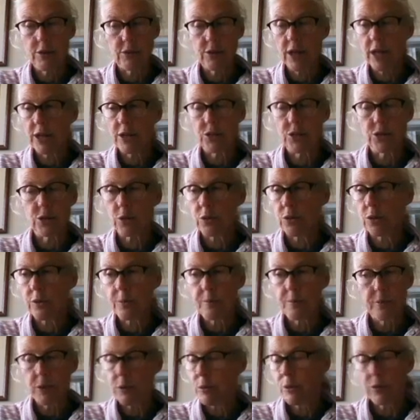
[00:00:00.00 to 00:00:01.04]
schedule
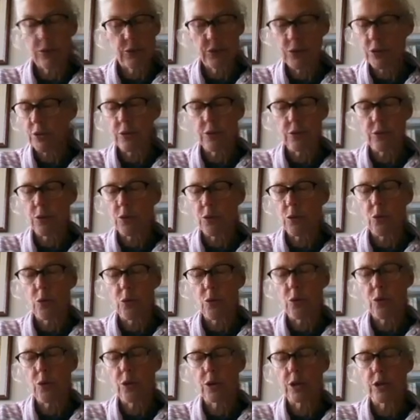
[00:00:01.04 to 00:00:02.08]
questions
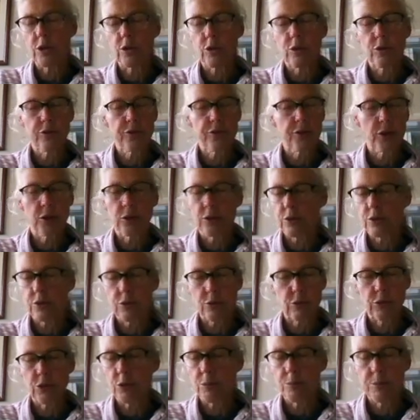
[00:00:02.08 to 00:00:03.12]
or your focus
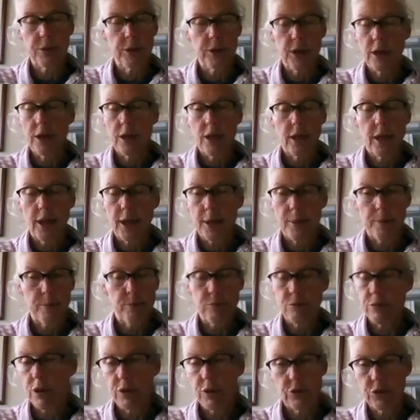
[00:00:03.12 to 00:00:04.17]
group
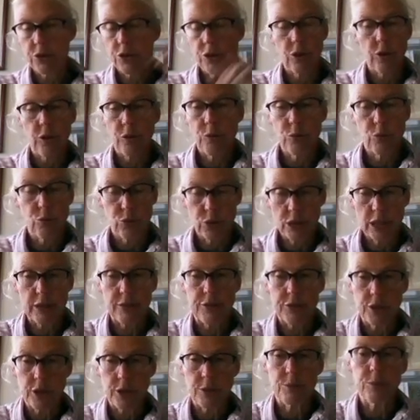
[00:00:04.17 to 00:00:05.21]
protocol,
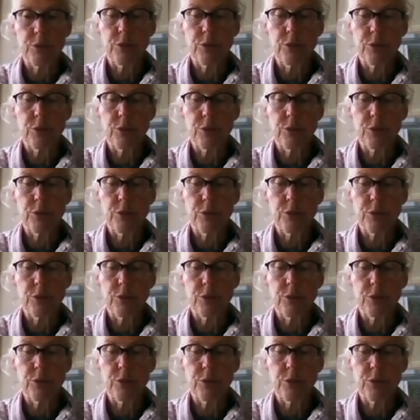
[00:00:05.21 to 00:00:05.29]
whatever you